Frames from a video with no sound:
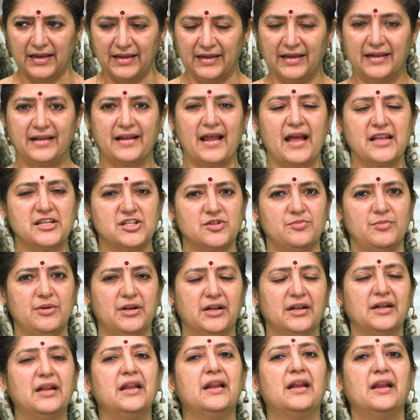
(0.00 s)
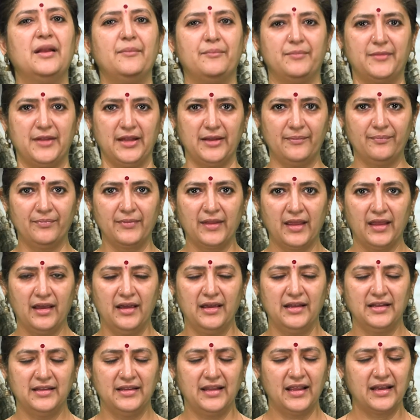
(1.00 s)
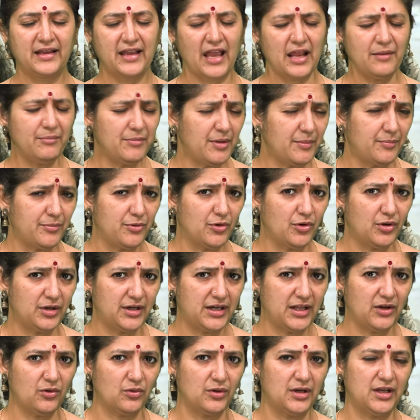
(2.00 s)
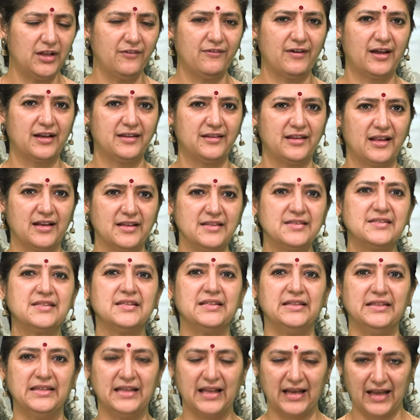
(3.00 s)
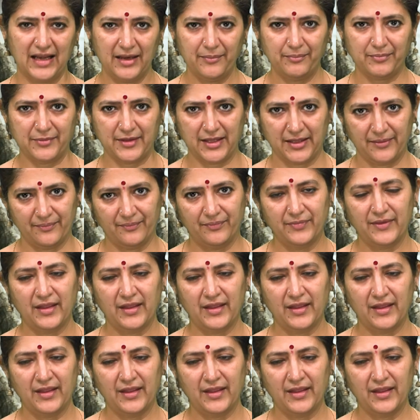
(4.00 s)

detachment, nirlipti. There can be purity only where there is nirlipti.